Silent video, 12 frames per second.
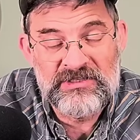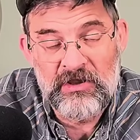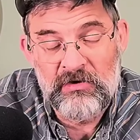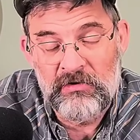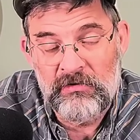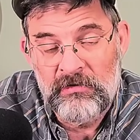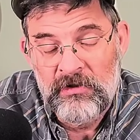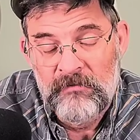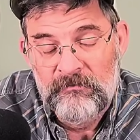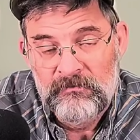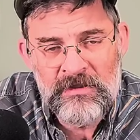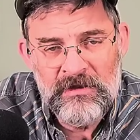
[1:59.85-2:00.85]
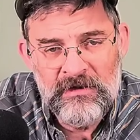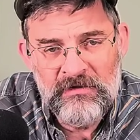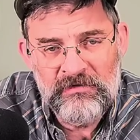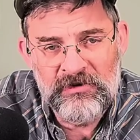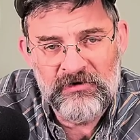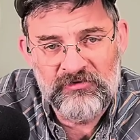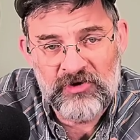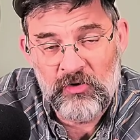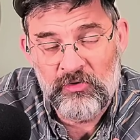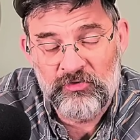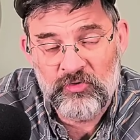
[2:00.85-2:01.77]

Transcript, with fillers: So their Sawyer